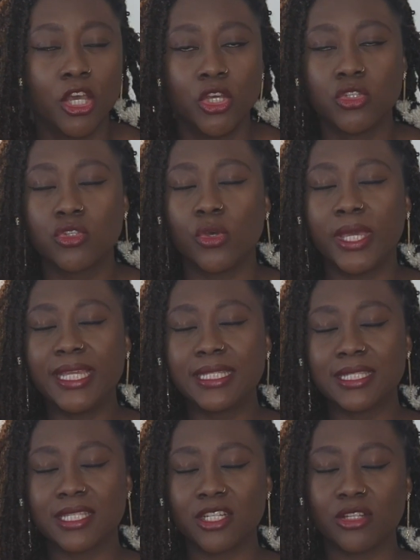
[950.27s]
So
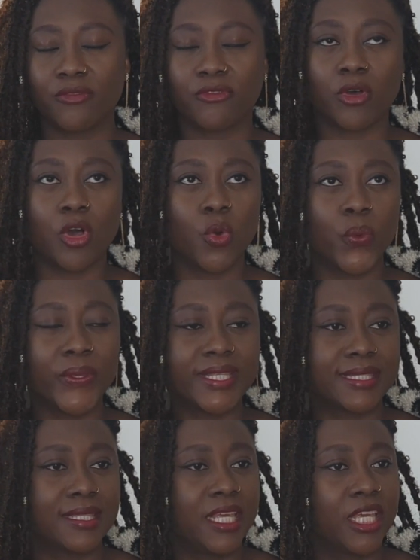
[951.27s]
instead of always
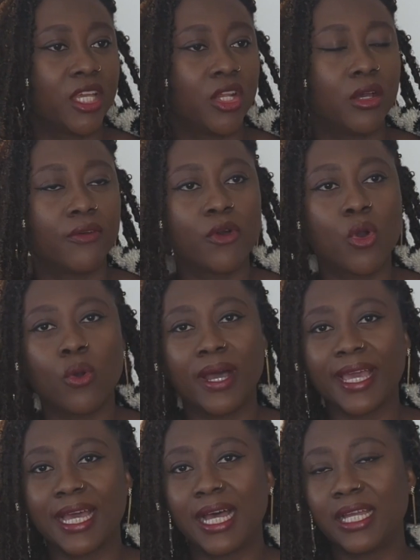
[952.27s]
thinking of, oh, I
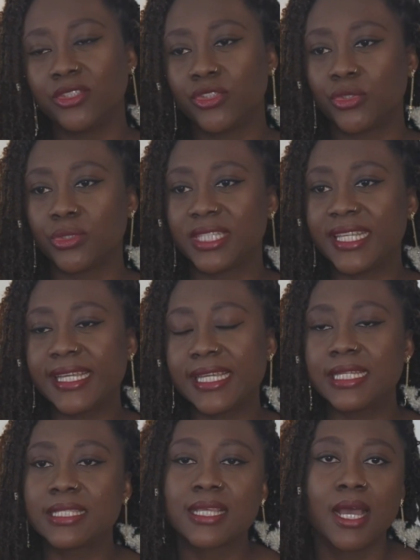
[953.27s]
can't do
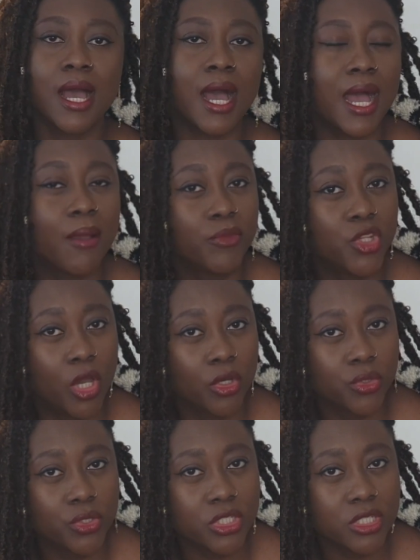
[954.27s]
this, I'm not
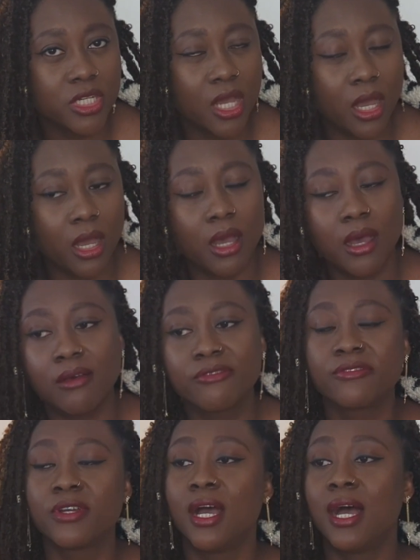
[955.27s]
good enough,